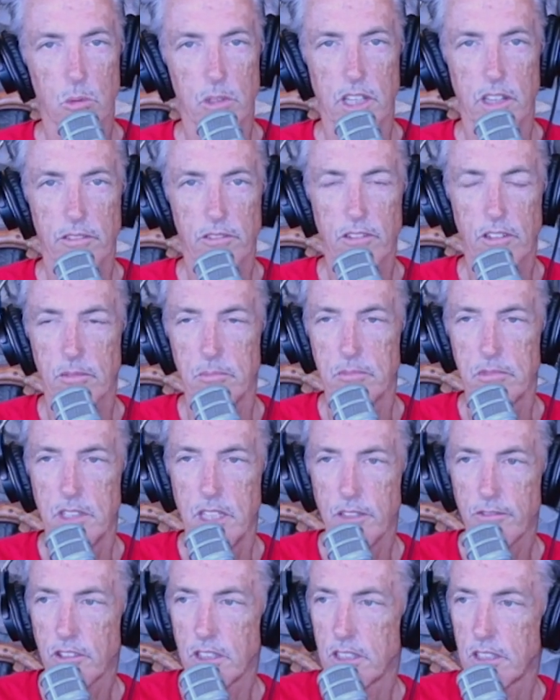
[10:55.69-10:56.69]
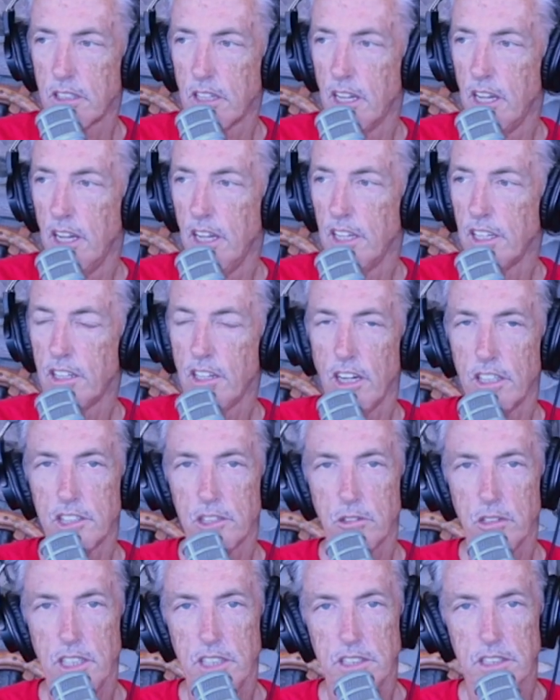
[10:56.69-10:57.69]
with, from different
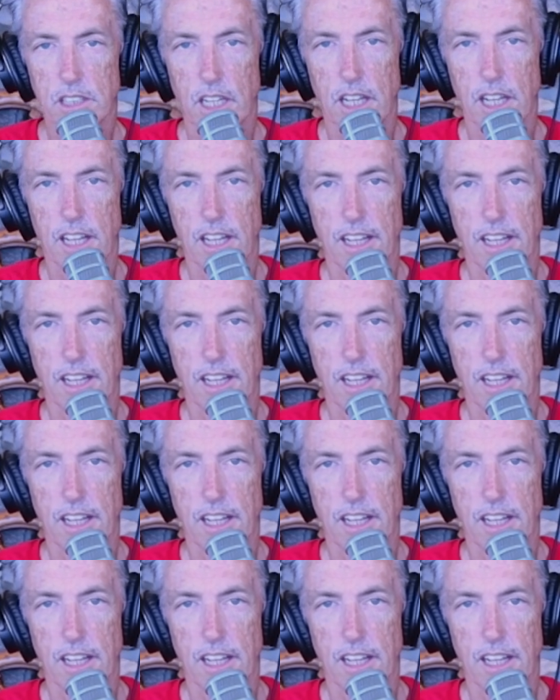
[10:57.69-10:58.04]
countries,